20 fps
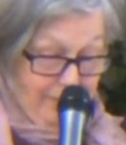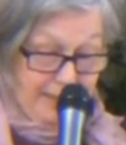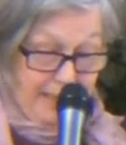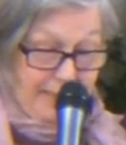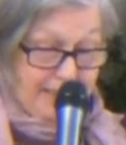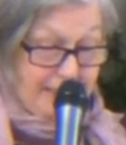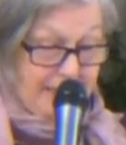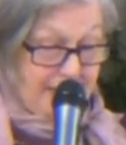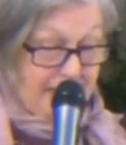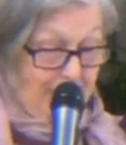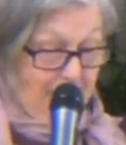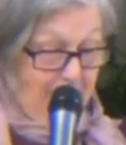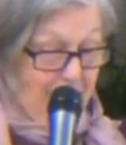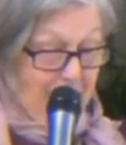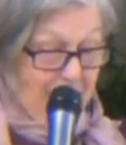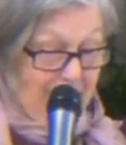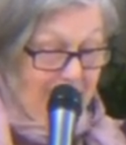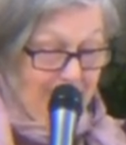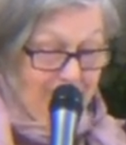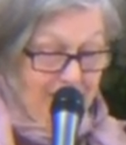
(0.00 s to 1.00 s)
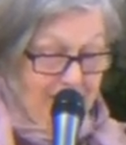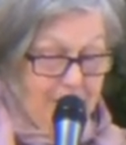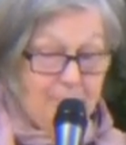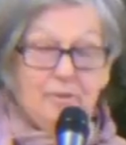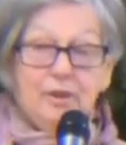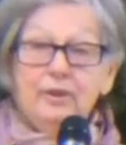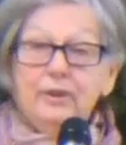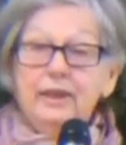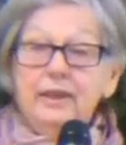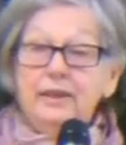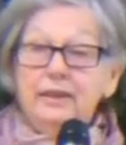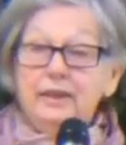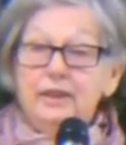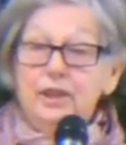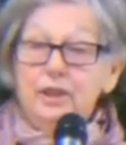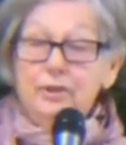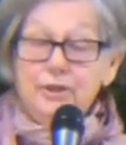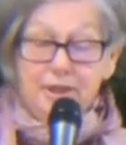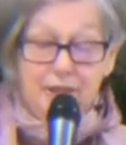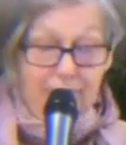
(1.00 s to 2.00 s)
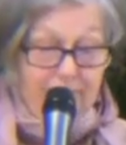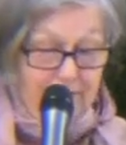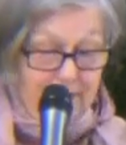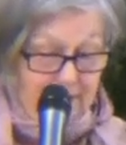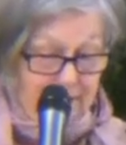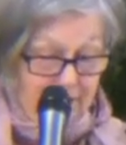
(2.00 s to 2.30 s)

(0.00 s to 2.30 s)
a dozen of them are in the UCV